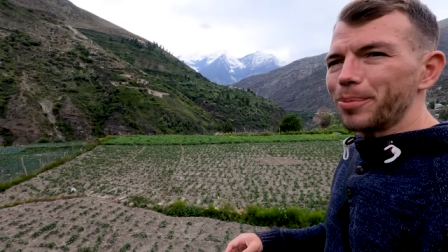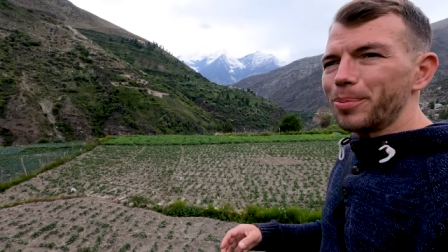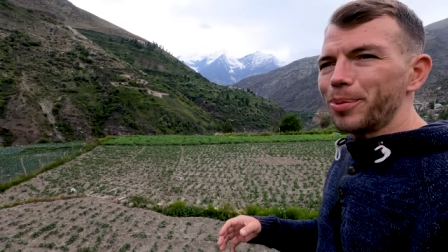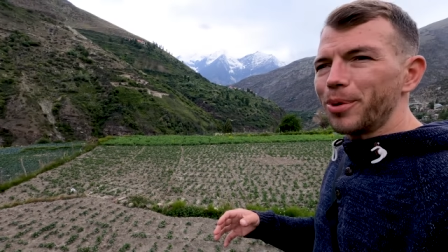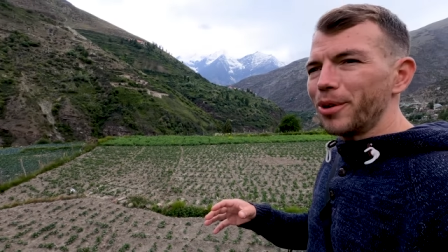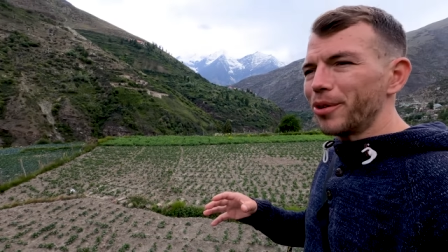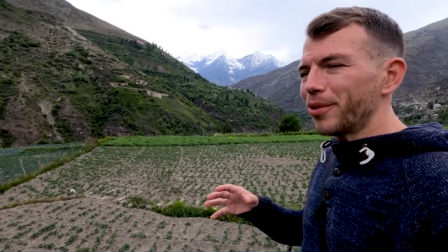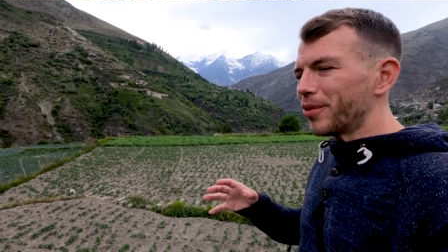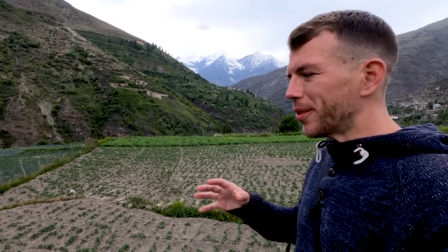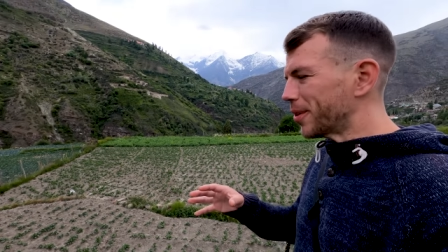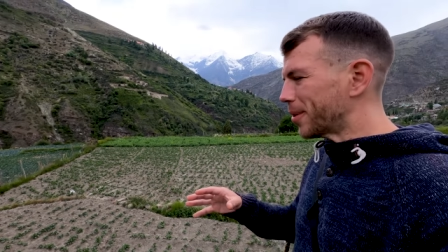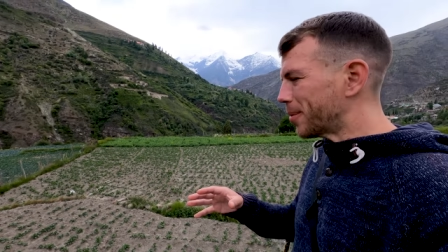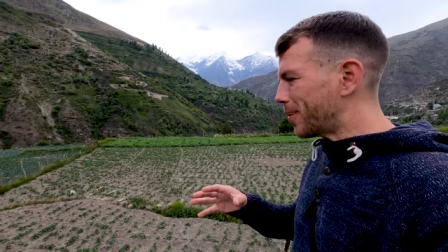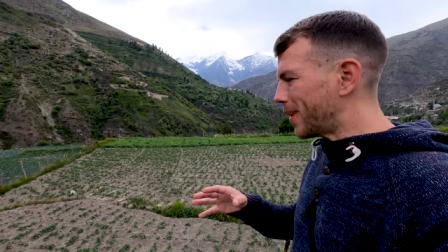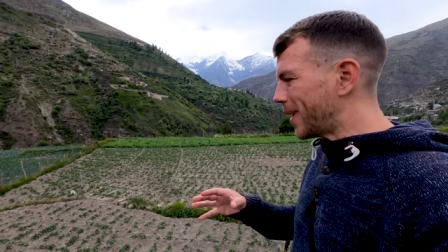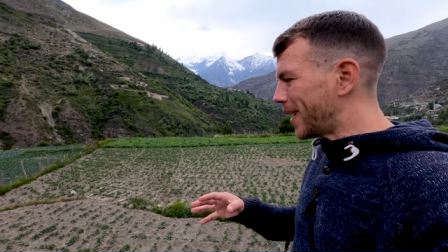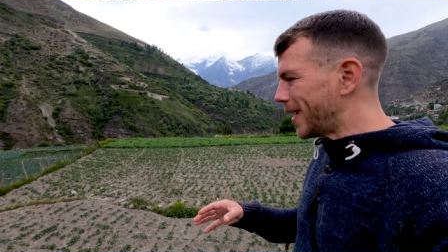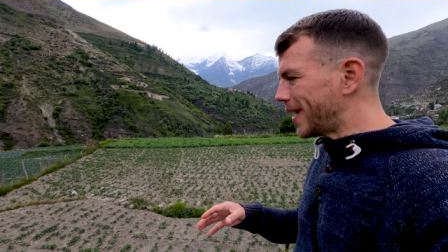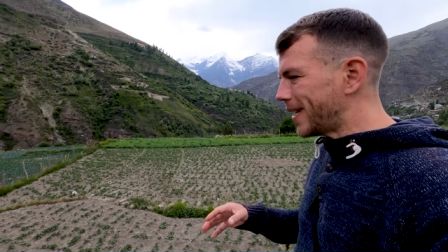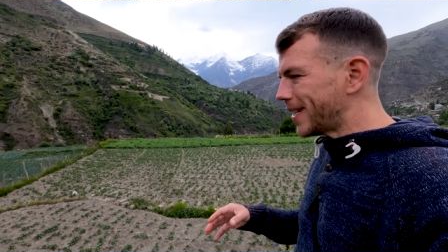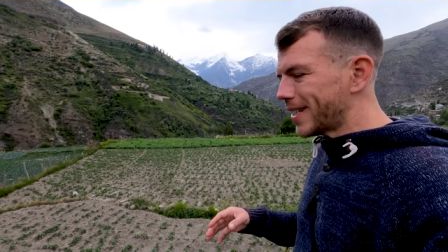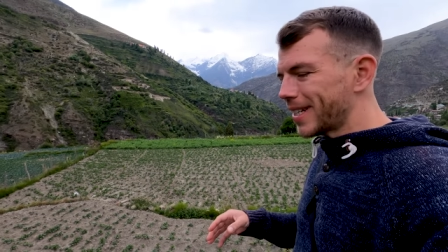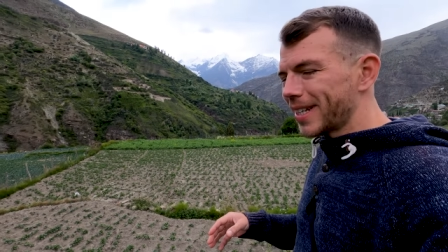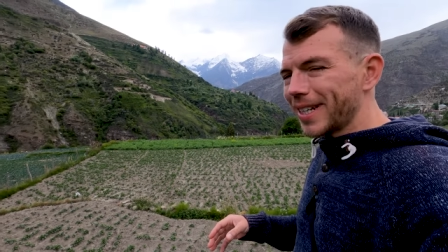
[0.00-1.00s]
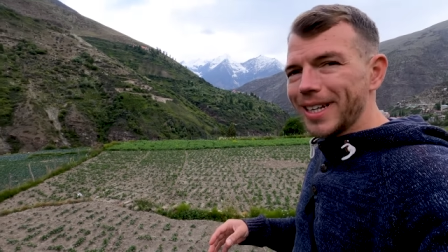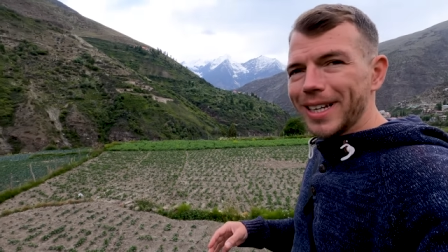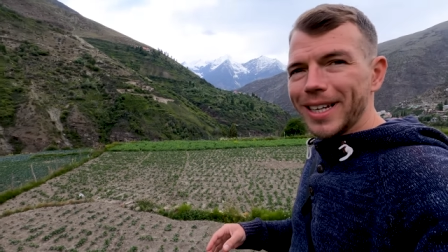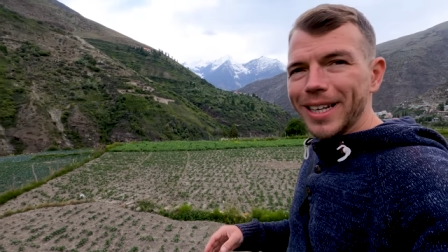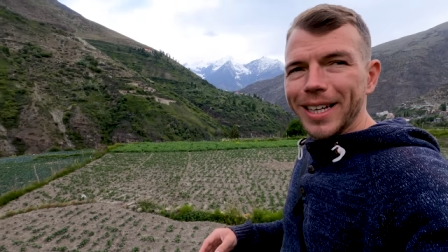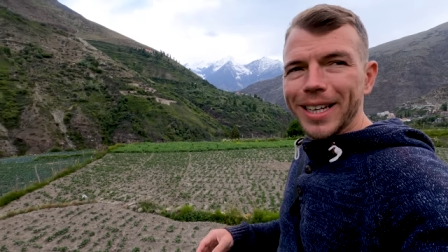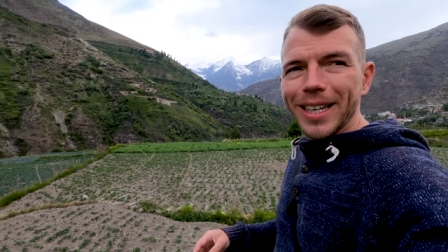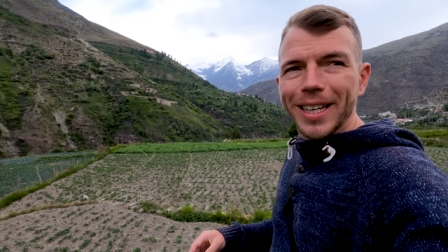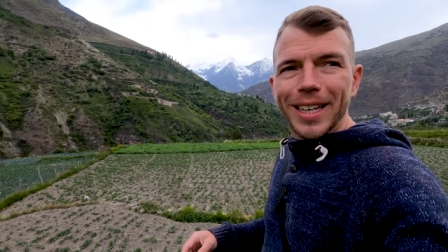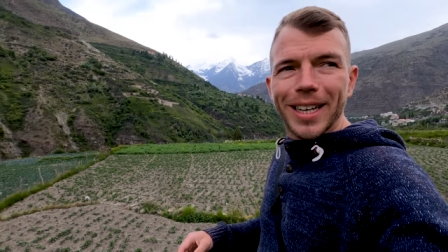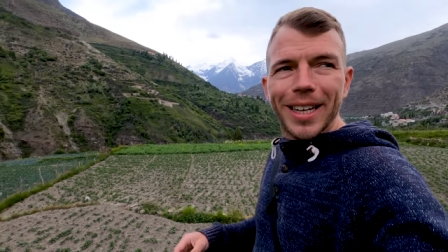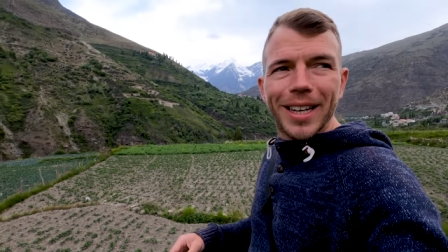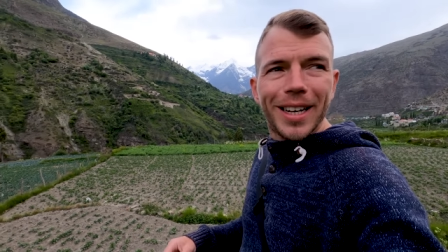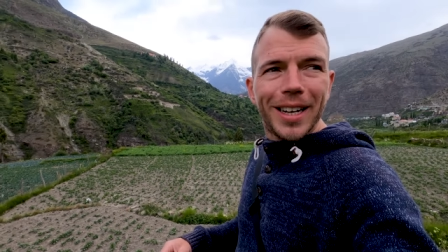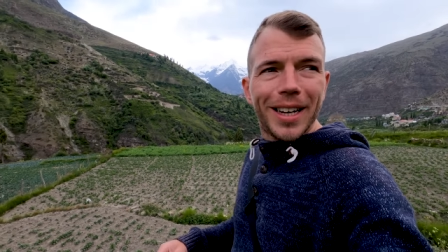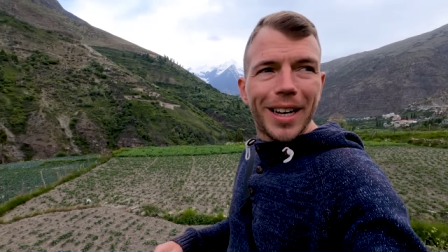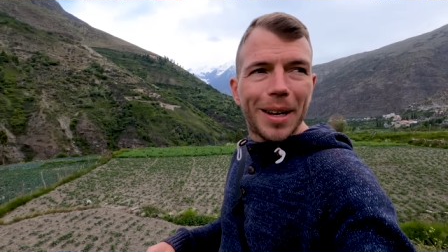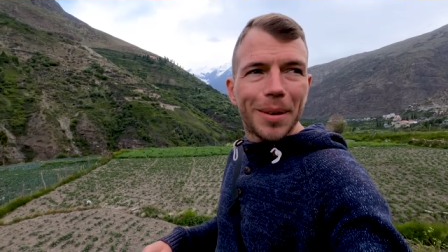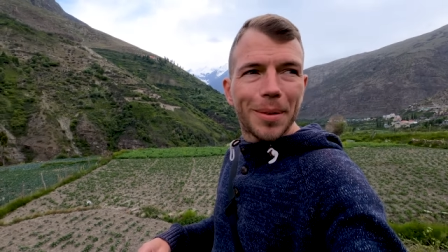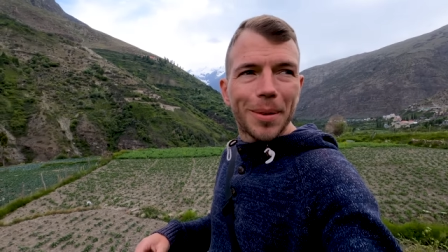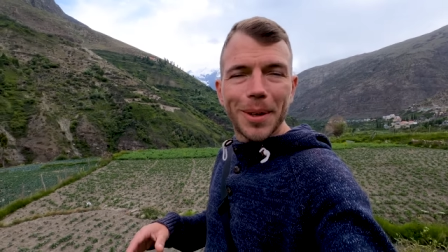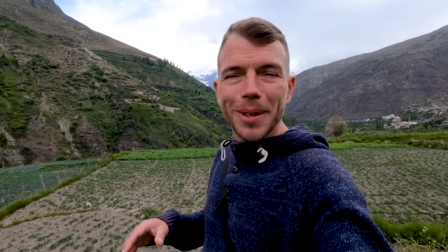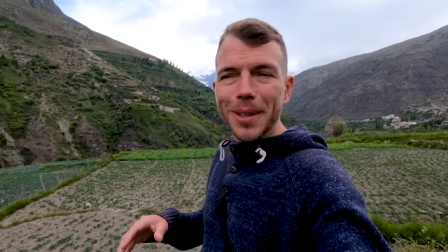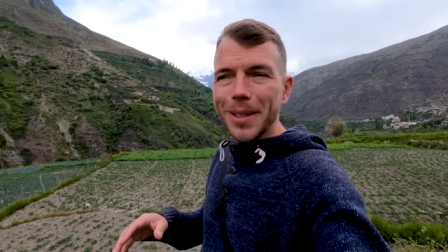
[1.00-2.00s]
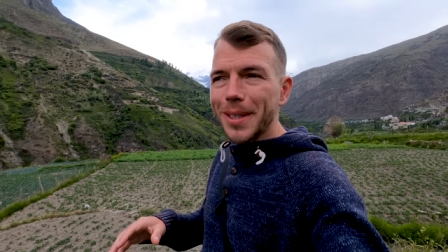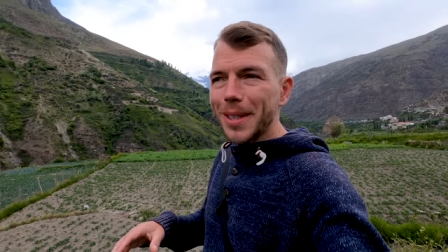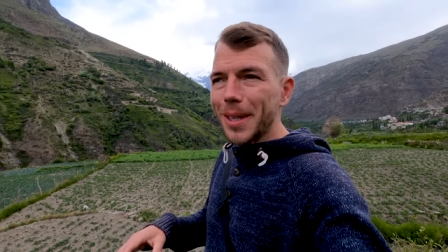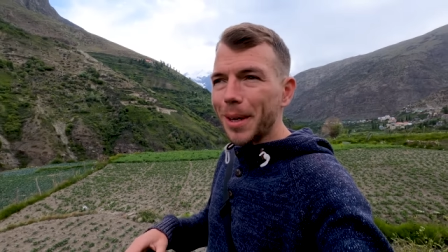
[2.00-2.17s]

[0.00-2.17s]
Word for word: at a perfect place. I'm gonna